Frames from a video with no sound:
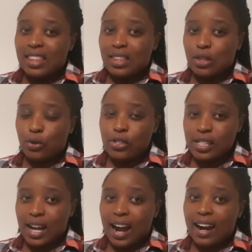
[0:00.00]
Those
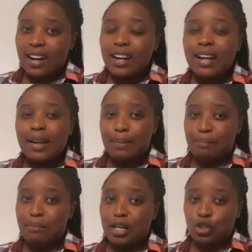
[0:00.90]
are
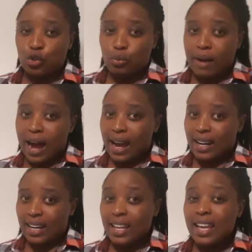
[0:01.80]

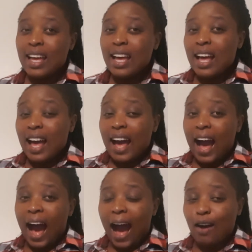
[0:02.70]
meshumari.
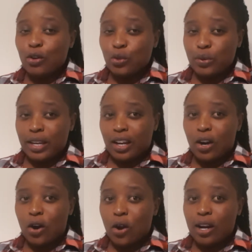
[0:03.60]
How do we
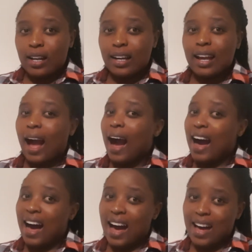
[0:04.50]
call a
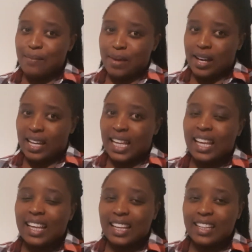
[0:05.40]
hammer
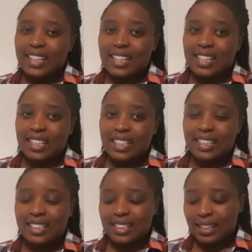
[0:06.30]
in
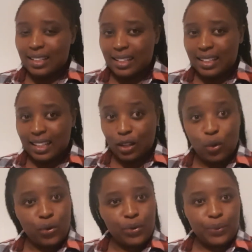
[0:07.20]

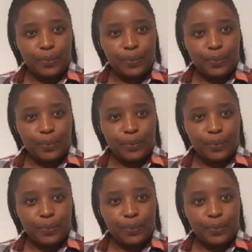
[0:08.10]
Gīkūyū?